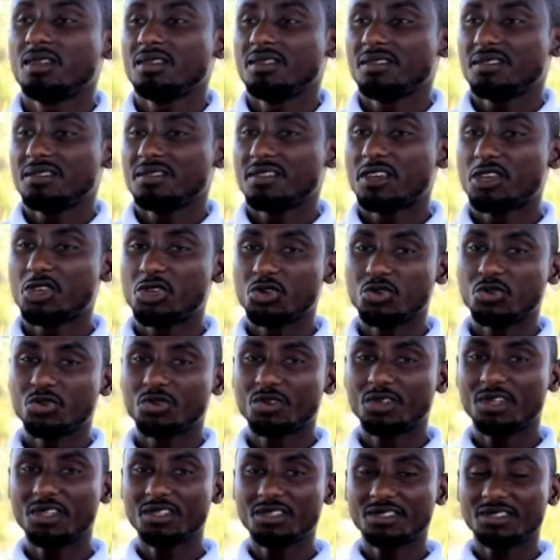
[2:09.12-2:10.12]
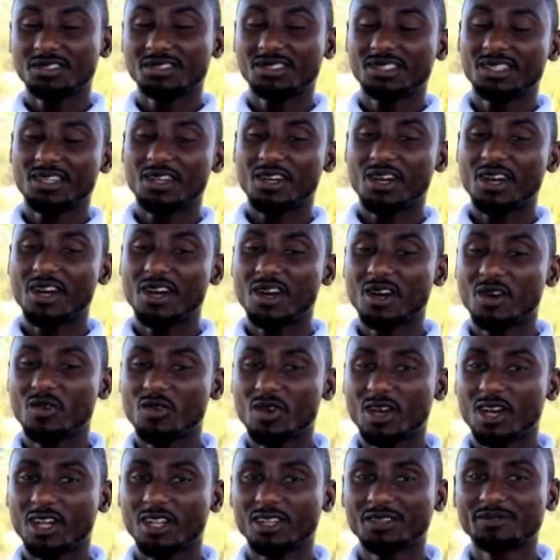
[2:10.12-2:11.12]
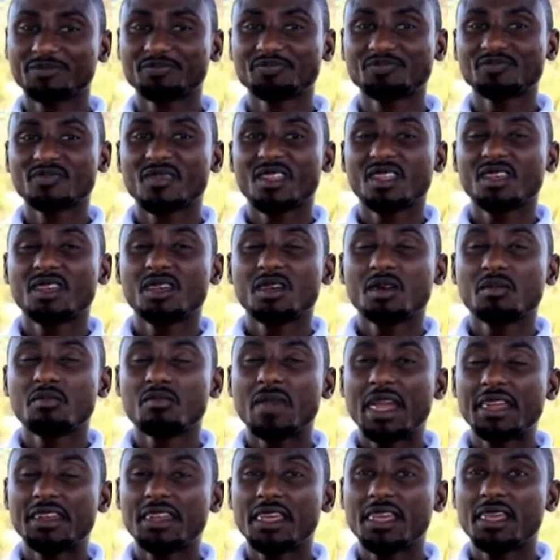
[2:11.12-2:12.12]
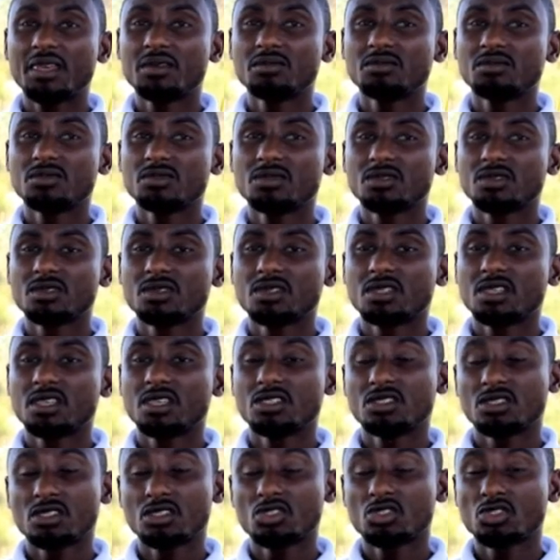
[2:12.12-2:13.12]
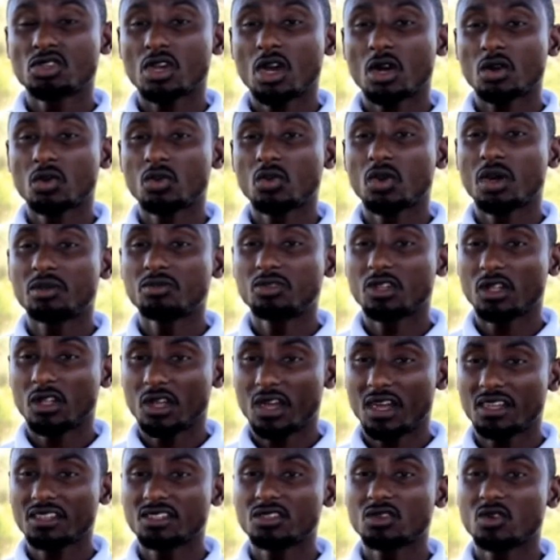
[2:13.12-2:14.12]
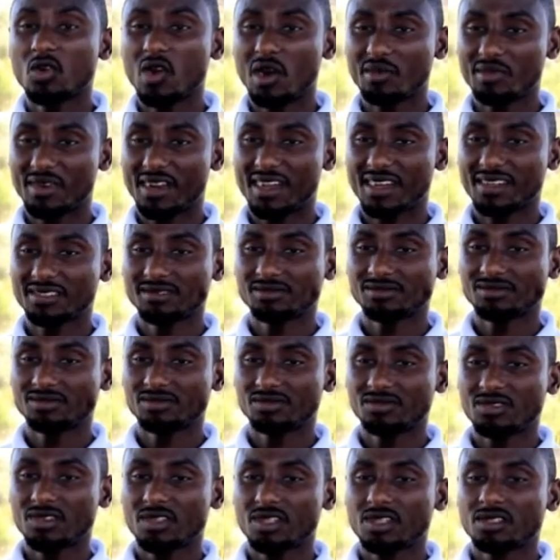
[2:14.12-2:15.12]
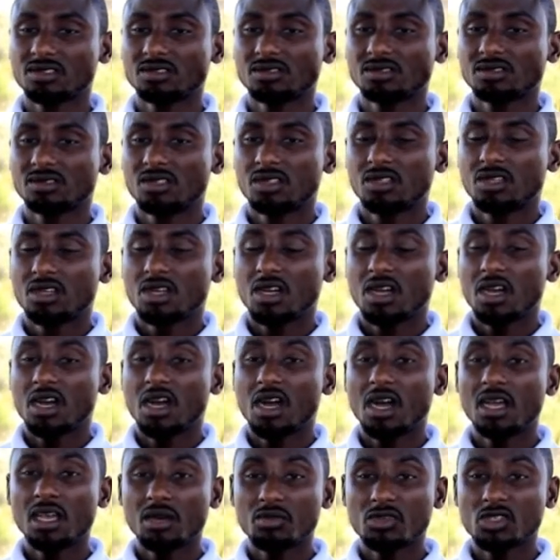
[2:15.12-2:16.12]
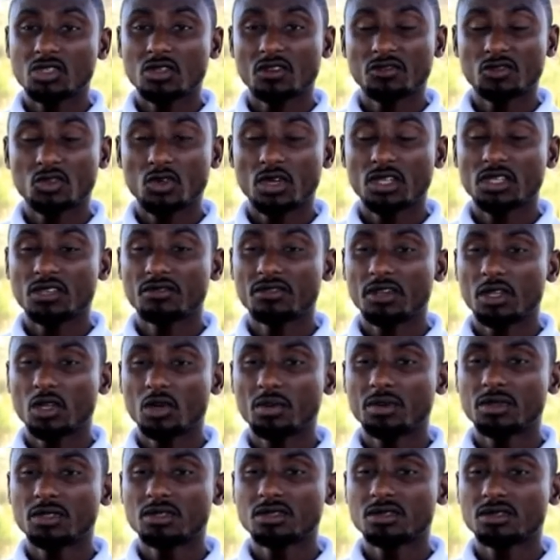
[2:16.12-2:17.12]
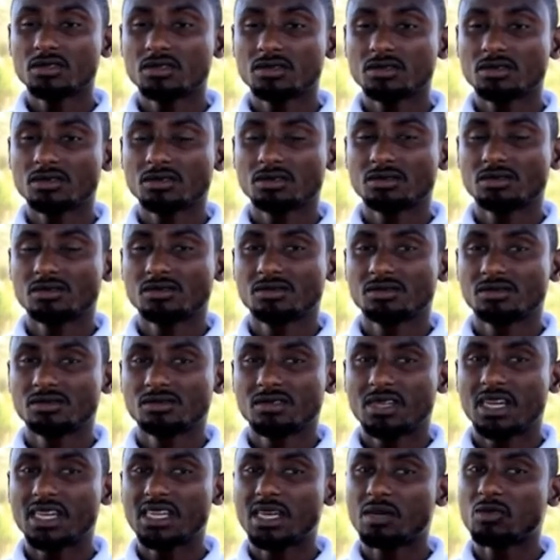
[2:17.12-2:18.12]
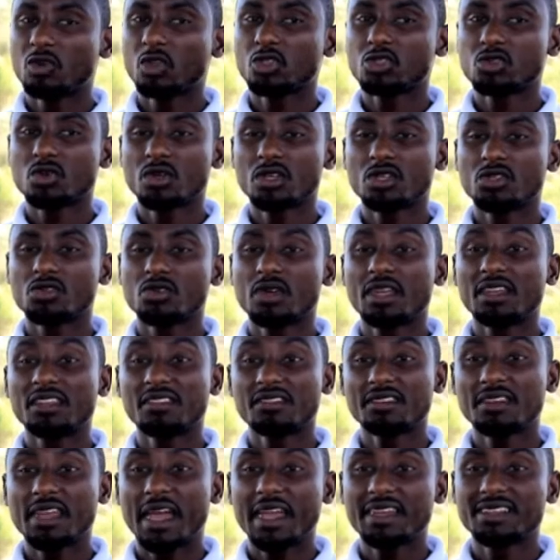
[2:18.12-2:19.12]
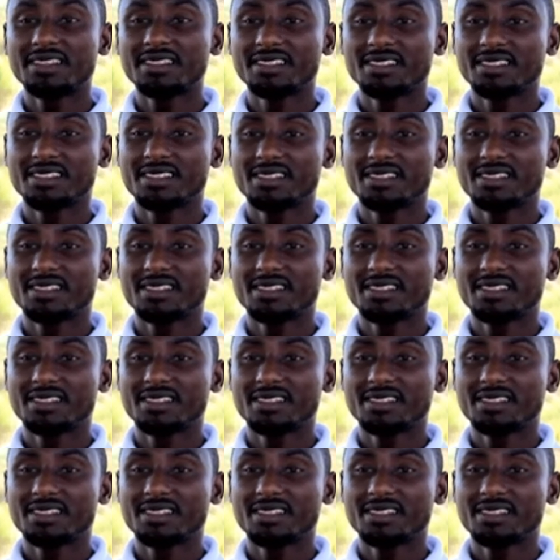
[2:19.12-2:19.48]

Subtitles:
Thank you. Well, my name is Ishaku Abdulkadir Gwamna. I am a software developer and I'm also into anything IT.